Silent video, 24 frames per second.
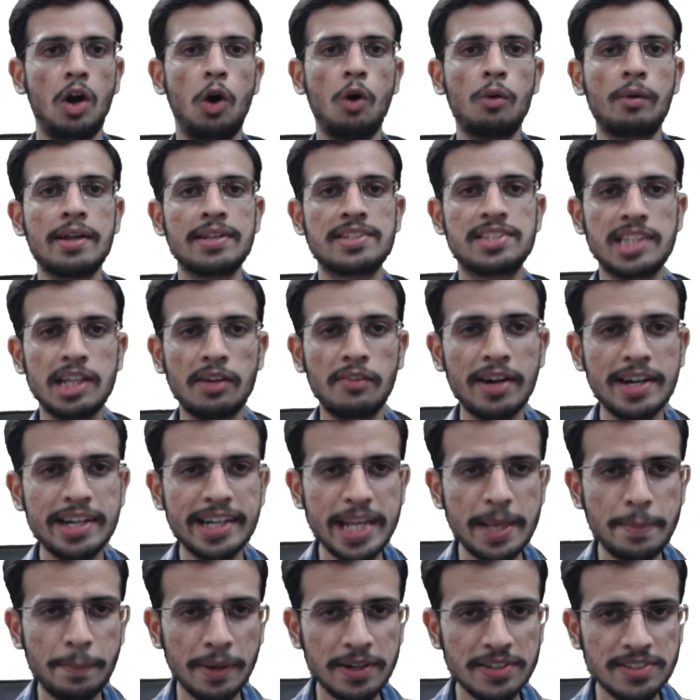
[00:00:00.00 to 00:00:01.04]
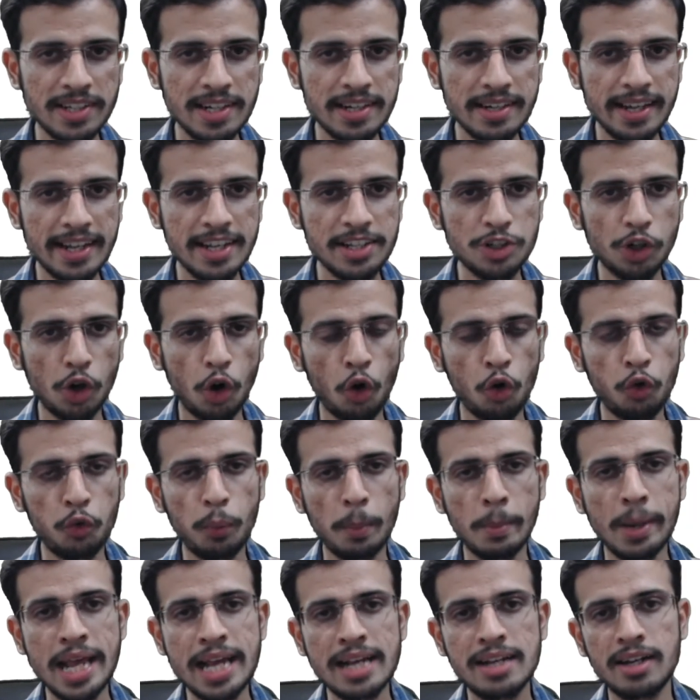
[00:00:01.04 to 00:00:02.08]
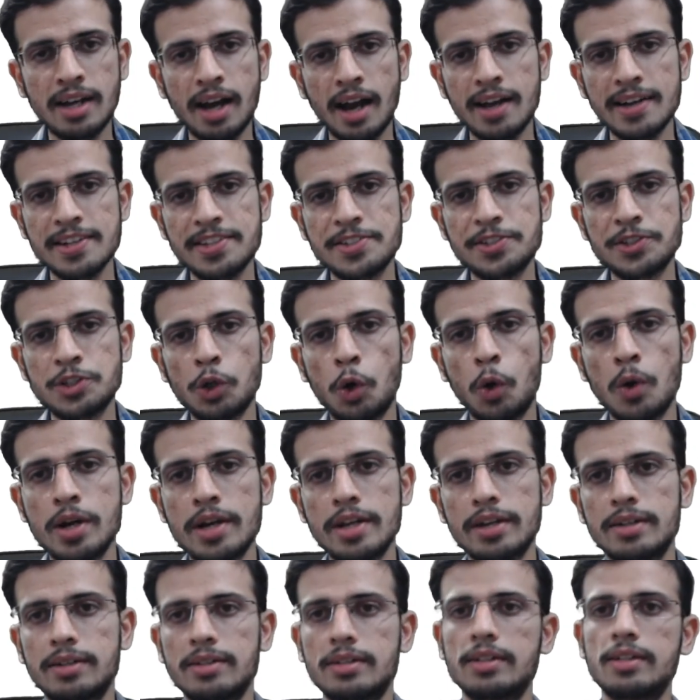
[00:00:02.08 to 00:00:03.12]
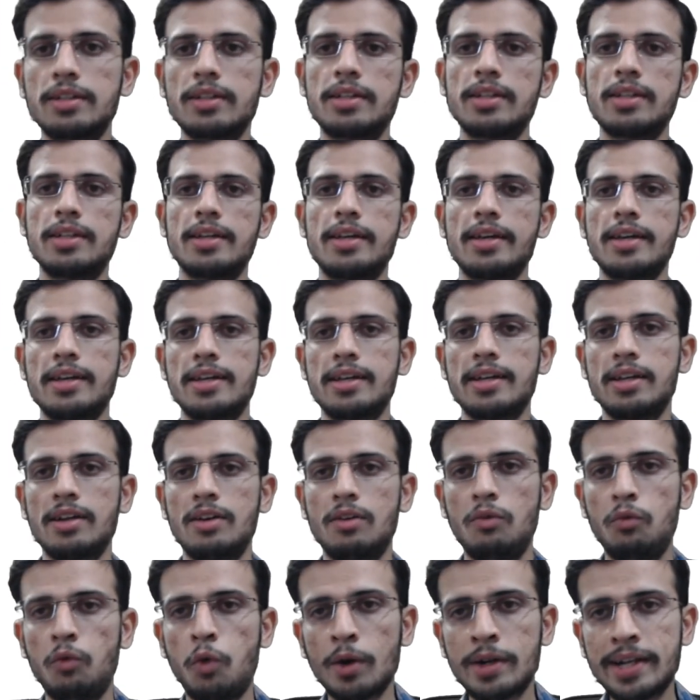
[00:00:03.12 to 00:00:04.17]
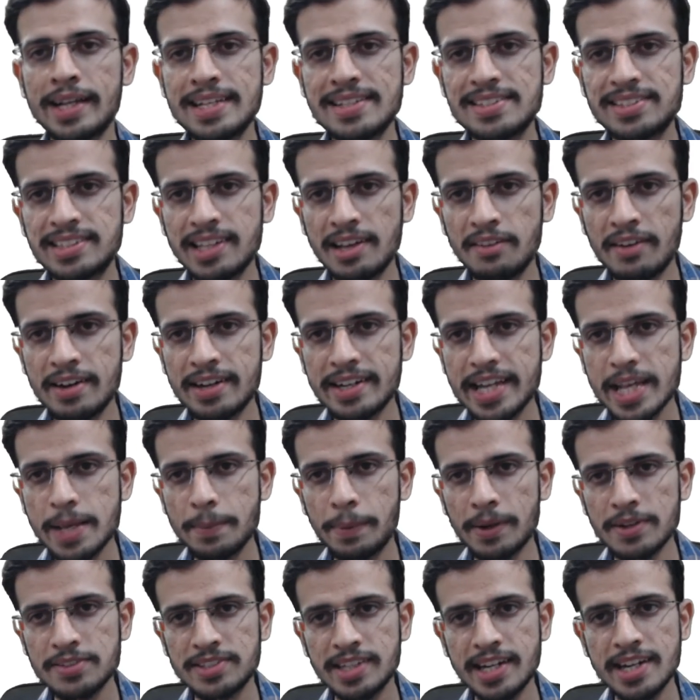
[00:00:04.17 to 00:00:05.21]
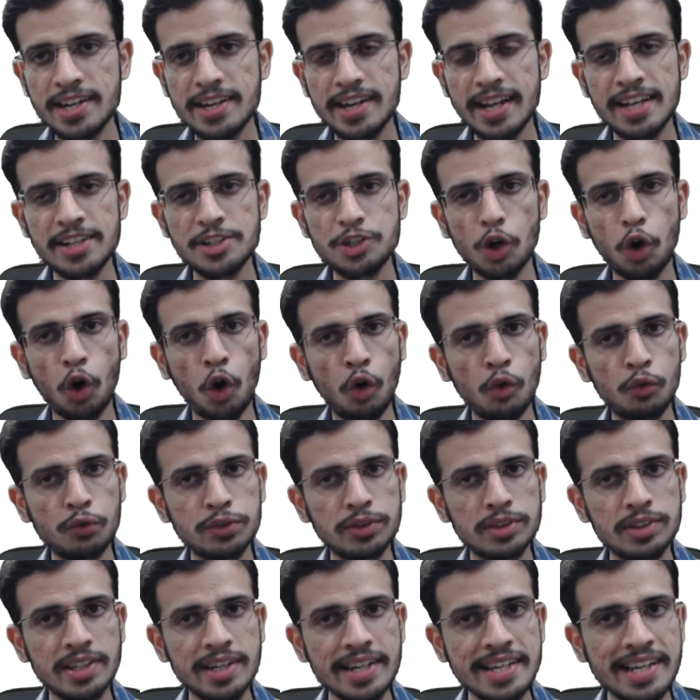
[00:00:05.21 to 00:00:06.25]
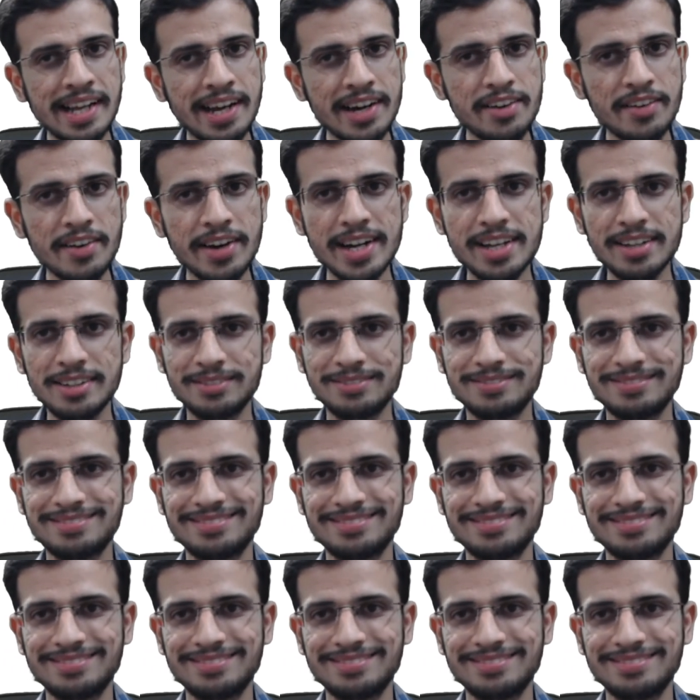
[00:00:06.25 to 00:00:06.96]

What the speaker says: Okay, 70% of black cars sold. What is 70% of 300?